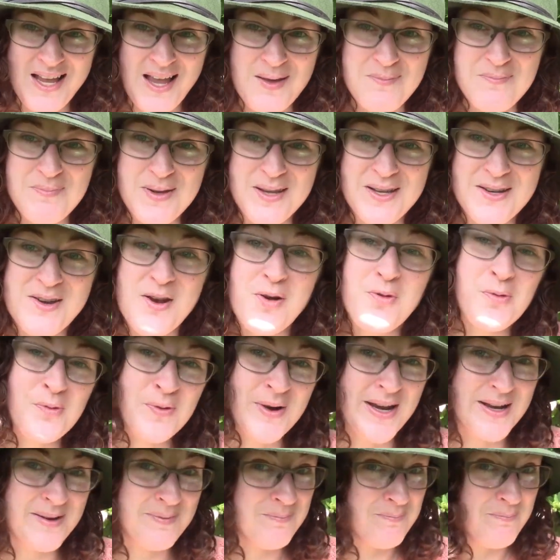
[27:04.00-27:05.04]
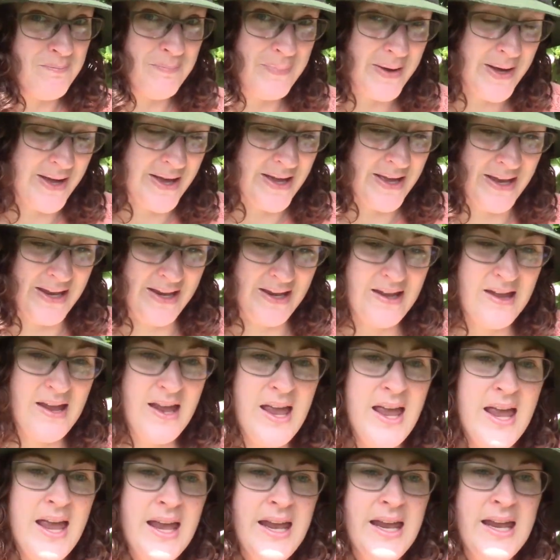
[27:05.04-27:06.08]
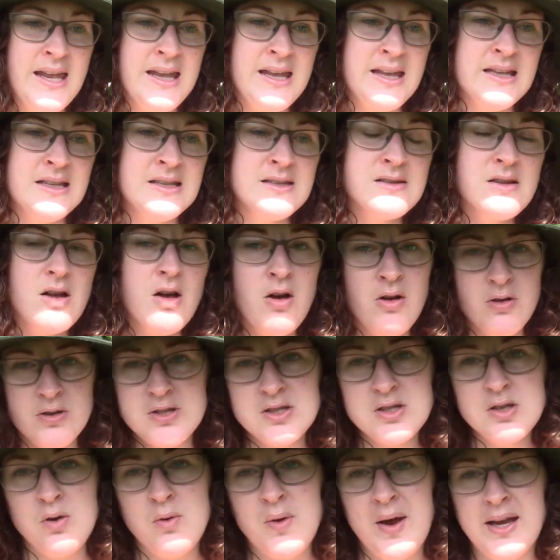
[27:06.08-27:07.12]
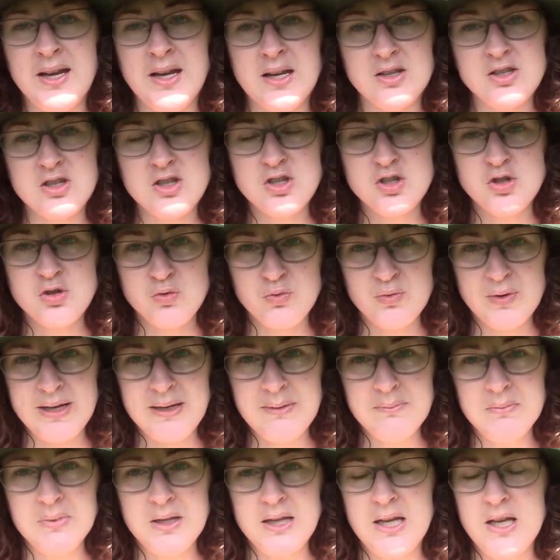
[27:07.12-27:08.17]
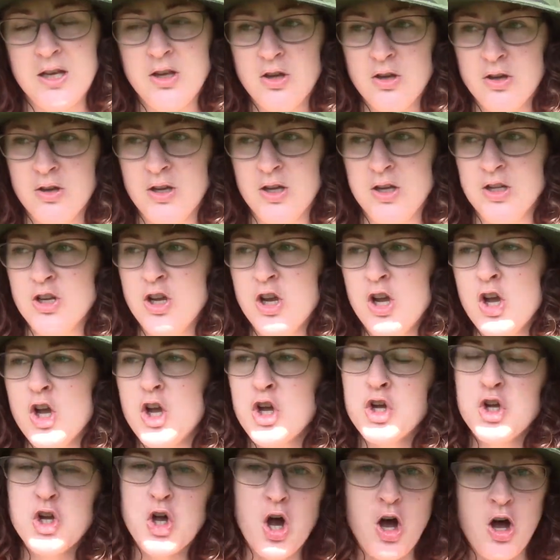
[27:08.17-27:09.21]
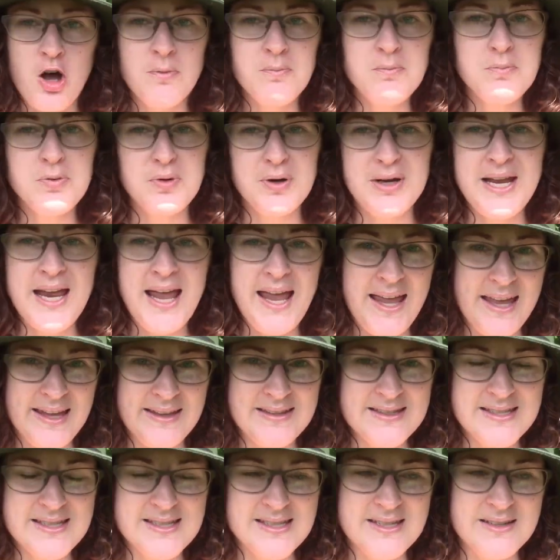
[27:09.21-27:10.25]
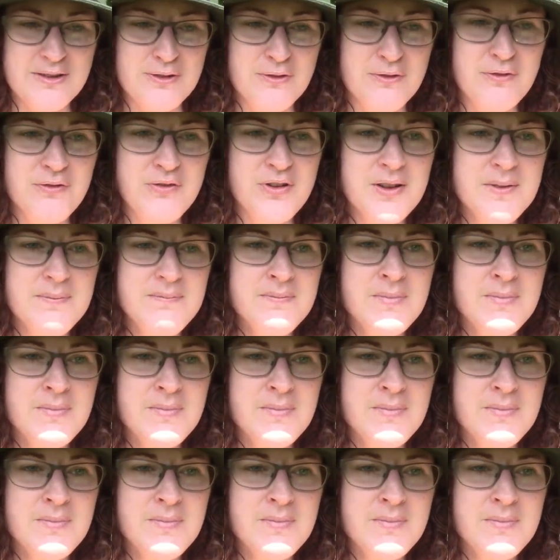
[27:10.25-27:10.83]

have been written by, is also an extremely good, comprehensive